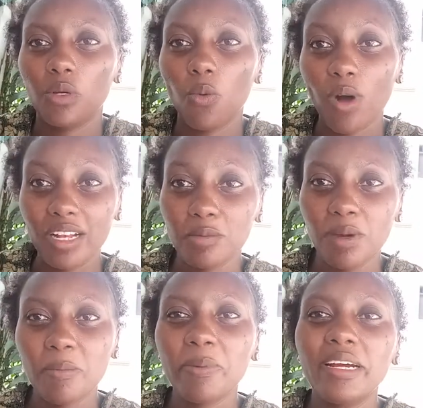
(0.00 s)
world
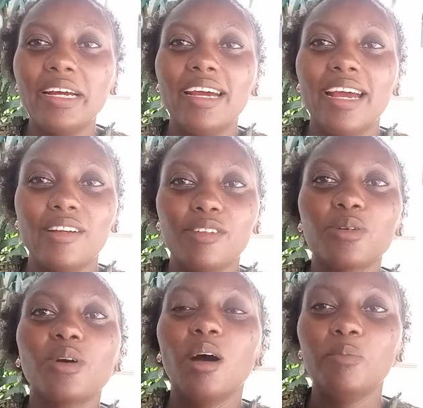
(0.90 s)
map and
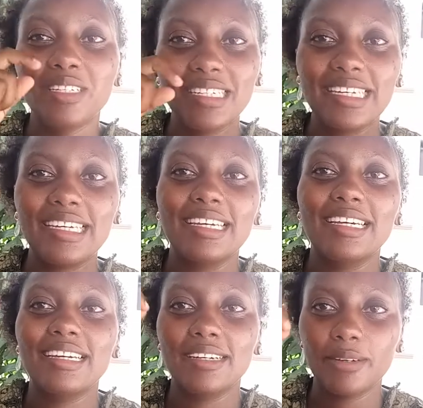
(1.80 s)
so I'll be taking